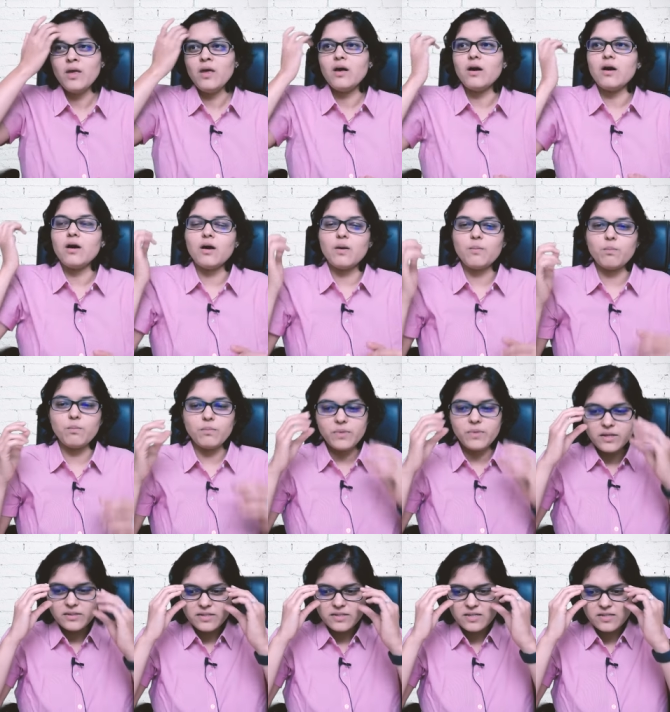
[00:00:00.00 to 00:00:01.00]
Uh,
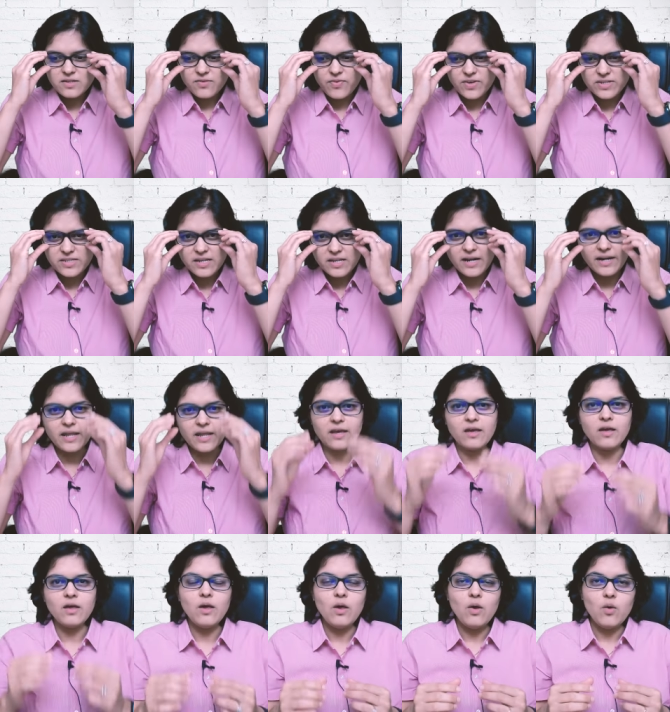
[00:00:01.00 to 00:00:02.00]
this is a
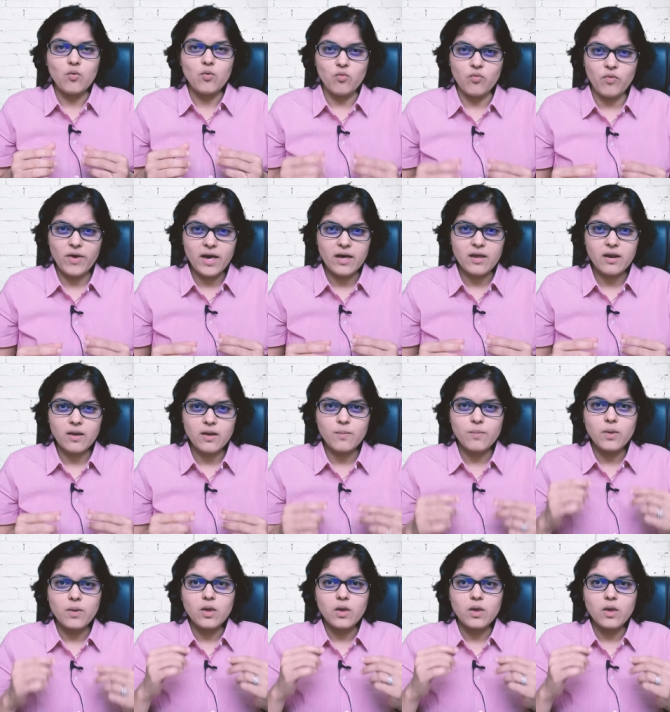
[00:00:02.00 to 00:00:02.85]
facility where